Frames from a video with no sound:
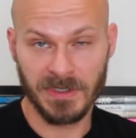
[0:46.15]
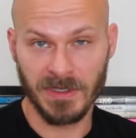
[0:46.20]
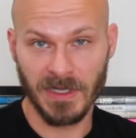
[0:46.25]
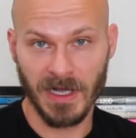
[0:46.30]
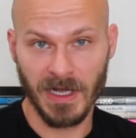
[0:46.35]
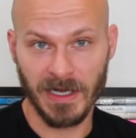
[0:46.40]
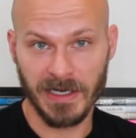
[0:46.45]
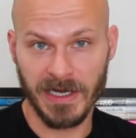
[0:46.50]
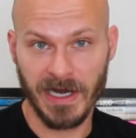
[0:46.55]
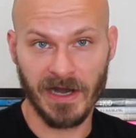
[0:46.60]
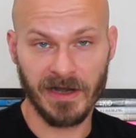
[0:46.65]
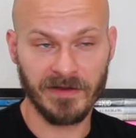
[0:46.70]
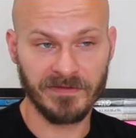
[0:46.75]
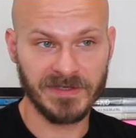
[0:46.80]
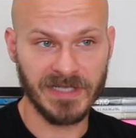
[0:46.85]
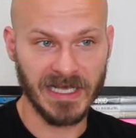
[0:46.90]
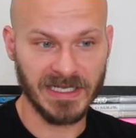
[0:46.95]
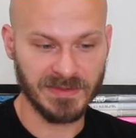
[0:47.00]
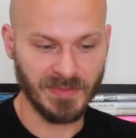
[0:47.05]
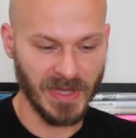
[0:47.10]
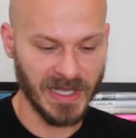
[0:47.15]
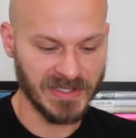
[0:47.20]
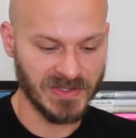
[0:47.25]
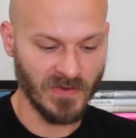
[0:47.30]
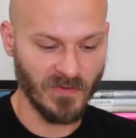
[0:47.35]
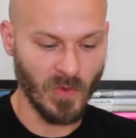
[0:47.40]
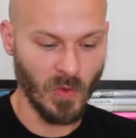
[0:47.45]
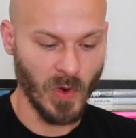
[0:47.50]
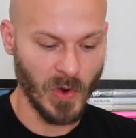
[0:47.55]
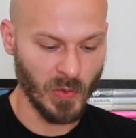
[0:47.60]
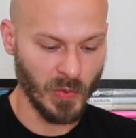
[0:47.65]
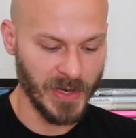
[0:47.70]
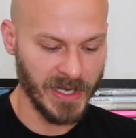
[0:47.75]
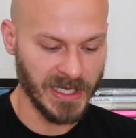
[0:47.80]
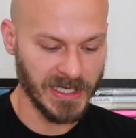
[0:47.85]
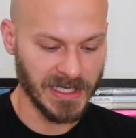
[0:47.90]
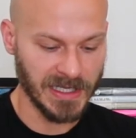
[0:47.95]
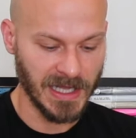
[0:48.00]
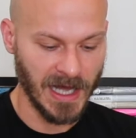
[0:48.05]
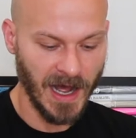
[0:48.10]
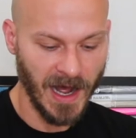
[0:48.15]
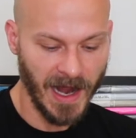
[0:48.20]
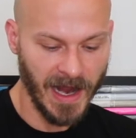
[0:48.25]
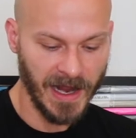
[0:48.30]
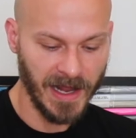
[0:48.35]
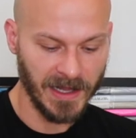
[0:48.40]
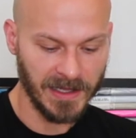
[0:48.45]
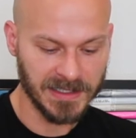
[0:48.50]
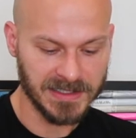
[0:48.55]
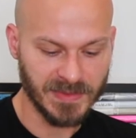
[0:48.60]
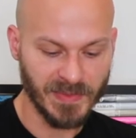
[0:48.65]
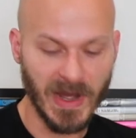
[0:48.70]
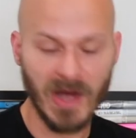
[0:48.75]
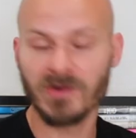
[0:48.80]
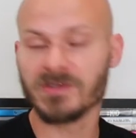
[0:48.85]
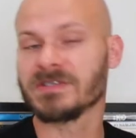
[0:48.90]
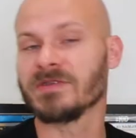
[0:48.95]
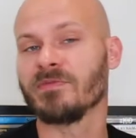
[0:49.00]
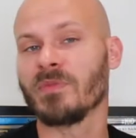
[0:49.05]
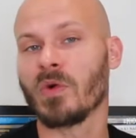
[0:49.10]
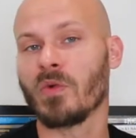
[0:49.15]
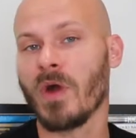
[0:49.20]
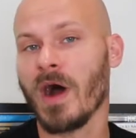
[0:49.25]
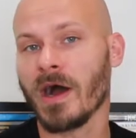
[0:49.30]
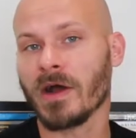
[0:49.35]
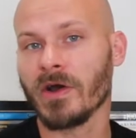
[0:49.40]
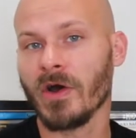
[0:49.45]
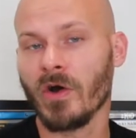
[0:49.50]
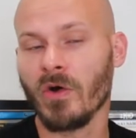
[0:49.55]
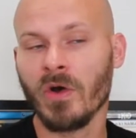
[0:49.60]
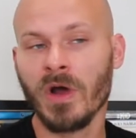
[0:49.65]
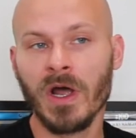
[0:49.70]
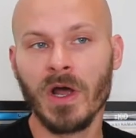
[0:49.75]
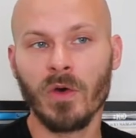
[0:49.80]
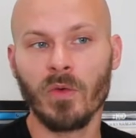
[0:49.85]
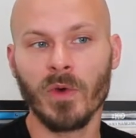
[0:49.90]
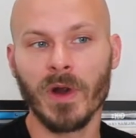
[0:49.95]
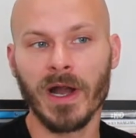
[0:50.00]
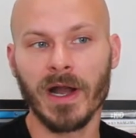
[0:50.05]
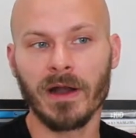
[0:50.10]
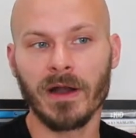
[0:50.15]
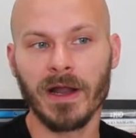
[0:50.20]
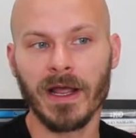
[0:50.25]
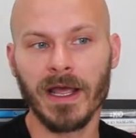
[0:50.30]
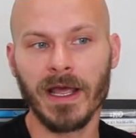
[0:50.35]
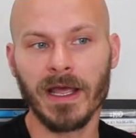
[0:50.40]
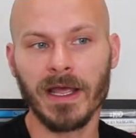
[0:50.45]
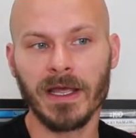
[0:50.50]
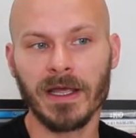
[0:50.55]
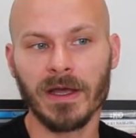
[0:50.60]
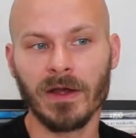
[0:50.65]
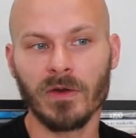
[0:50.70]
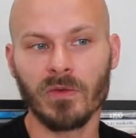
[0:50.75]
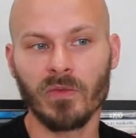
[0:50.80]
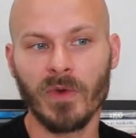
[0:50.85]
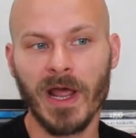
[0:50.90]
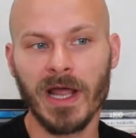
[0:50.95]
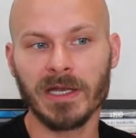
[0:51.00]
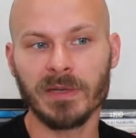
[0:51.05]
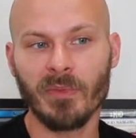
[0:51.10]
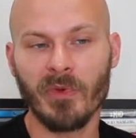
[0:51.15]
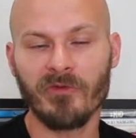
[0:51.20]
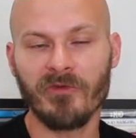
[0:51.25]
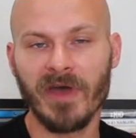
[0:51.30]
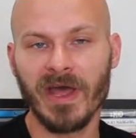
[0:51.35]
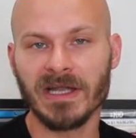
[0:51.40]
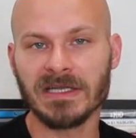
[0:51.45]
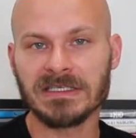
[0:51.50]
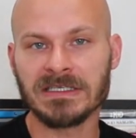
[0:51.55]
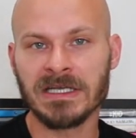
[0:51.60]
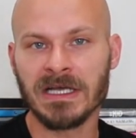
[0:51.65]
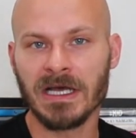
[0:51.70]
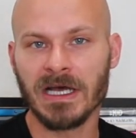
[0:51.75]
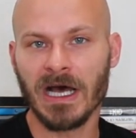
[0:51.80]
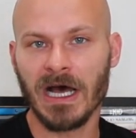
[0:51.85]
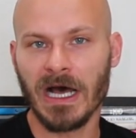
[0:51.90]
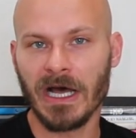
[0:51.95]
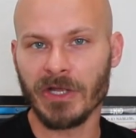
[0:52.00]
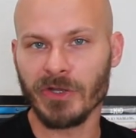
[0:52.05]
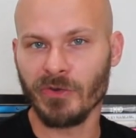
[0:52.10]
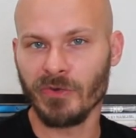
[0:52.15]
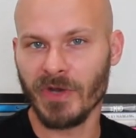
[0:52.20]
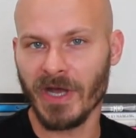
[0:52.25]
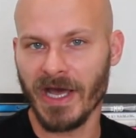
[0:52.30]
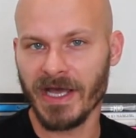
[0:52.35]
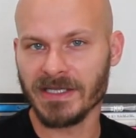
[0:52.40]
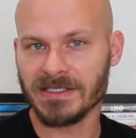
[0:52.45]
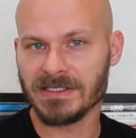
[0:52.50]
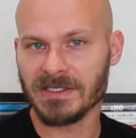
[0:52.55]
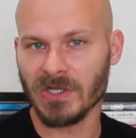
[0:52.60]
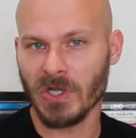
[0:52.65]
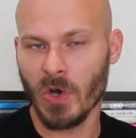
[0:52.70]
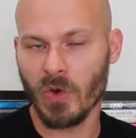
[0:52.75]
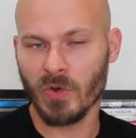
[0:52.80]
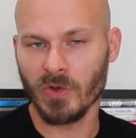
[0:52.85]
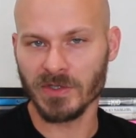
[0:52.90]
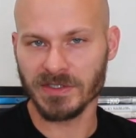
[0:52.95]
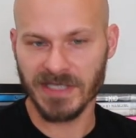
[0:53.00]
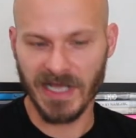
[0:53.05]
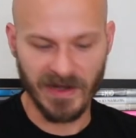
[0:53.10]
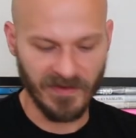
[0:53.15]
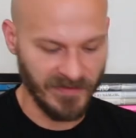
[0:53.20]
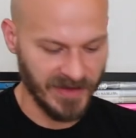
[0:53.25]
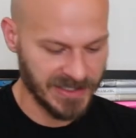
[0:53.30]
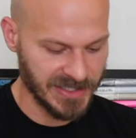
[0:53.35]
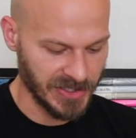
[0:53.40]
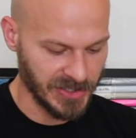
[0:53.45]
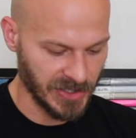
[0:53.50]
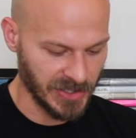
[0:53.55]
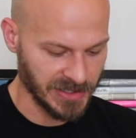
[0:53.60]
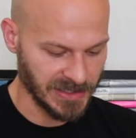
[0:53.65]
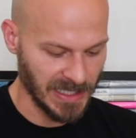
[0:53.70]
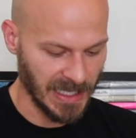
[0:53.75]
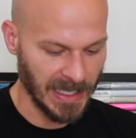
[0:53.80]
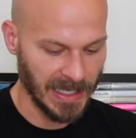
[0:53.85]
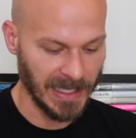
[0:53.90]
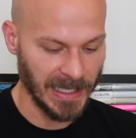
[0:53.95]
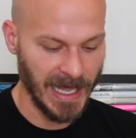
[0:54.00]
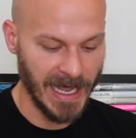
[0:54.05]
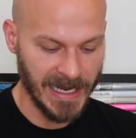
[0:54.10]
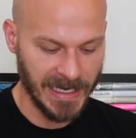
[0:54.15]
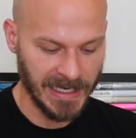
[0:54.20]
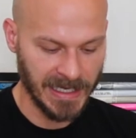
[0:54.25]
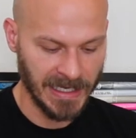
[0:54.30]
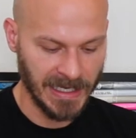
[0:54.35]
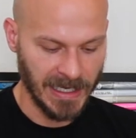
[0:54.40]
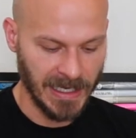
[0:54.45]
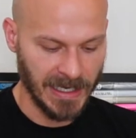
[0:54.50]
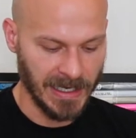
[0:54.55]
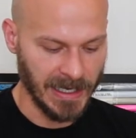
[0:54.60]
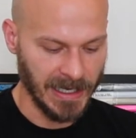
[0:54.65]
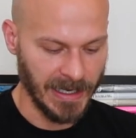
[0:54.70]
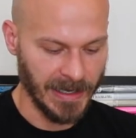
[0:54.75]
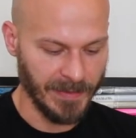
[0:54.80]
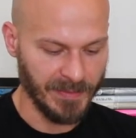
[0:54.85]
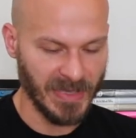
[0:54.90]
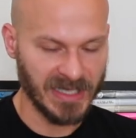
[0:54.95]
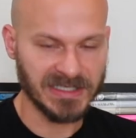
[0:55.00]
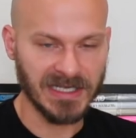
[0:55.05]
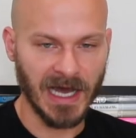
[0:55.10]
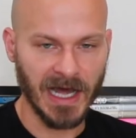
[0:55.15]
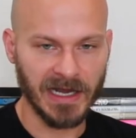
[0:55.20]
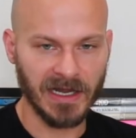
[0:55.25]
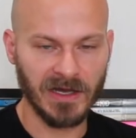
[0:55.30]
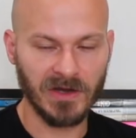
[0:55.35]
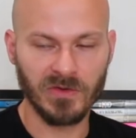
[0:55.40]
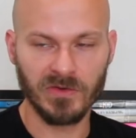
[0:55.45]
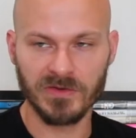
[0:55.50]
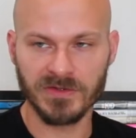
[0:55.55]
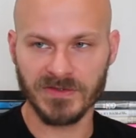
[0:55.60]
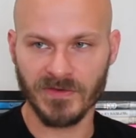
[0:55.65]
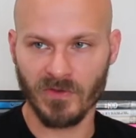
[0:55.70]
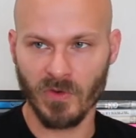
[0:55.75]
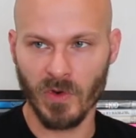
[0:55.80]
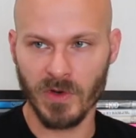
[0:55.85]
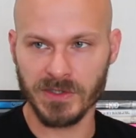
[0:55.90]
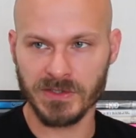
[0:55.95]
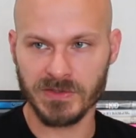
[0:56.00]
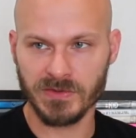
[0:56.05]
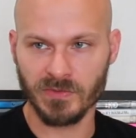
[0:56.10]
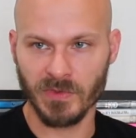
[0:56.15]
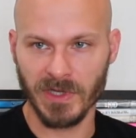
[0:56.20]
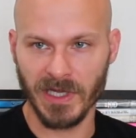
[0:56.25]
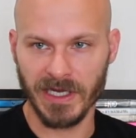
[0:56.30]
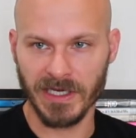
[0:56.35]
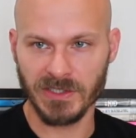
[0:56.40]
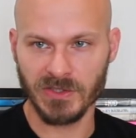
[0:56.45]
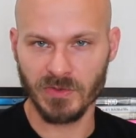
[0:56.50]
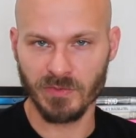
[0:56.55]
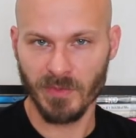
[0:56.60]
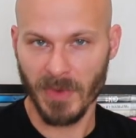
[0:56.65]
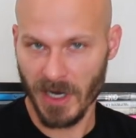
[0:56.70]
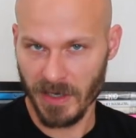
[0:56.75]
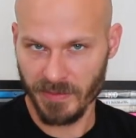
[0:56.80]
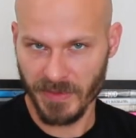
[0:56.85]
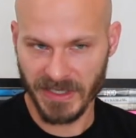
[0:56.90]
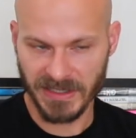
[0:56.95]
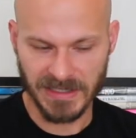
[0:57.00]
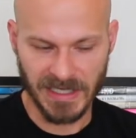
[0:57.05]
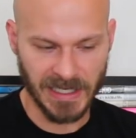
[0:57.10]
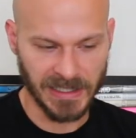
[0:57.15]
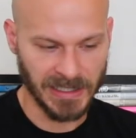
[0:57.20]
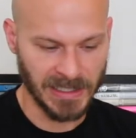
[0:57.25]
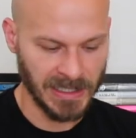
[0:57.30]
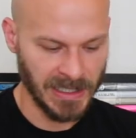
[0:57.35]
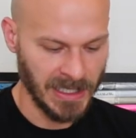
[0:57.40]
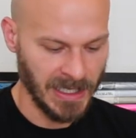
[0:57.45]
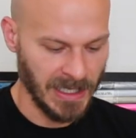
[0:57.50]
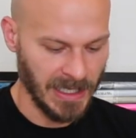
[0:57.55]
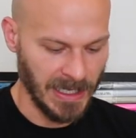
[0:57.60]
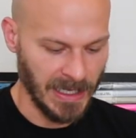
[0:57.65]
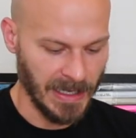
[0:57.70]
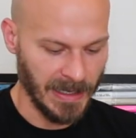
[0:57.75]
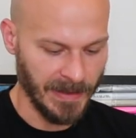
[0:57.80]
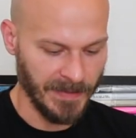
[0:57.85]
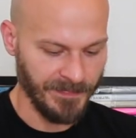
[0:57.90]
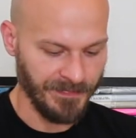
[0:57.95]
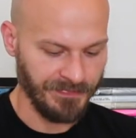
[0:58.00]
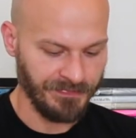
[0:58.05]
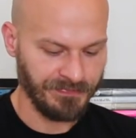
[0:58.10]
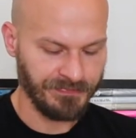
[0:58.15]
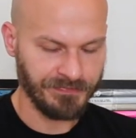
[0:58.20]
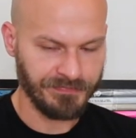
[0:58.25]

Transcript: uh, narrative takes place over one weekend in the high Atlas Mountains of Morocco, where a, a random event uh, unites locals and visitors alike. Uh, McDonagh, who is of course related to Martin McDonagh, um,